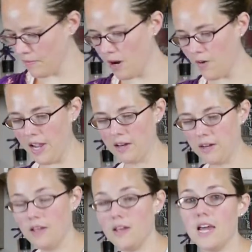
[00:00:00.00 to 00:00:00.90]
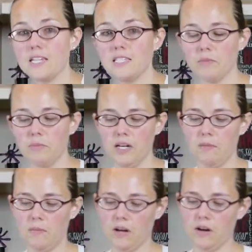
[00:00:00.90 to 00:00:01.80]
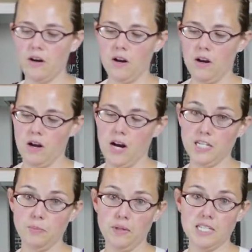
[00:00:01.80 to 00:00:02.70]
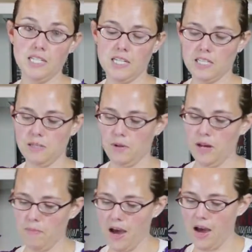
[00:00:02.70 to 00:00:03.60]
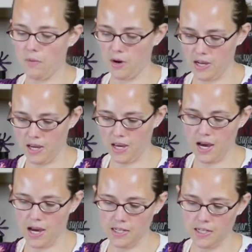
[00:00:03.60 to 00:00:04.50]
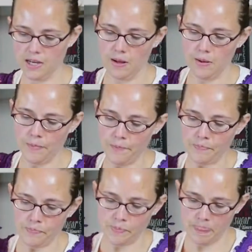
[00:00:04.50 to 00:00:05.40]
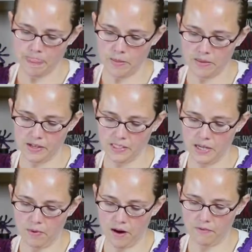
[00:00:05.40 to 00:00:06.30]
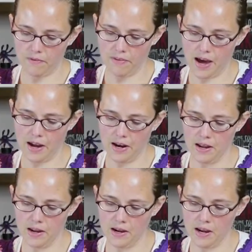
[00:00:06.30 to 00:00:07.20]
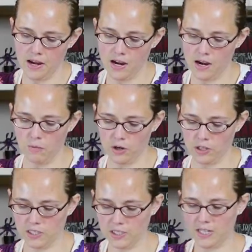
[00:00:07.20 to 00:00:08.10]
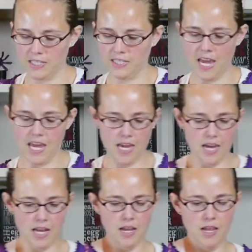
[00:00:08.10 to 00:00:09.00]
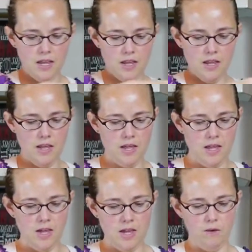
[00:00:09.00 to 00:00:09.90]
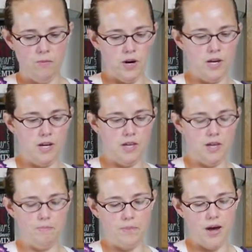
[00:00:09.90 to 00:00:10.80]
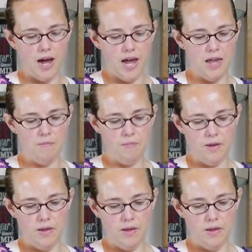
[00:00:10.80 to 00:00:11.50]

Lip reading: All right, next the peanut butter. I just put this in a Ziploc bag. We're going to cut the tip off of that, and we're just going to take it and we're going to pipe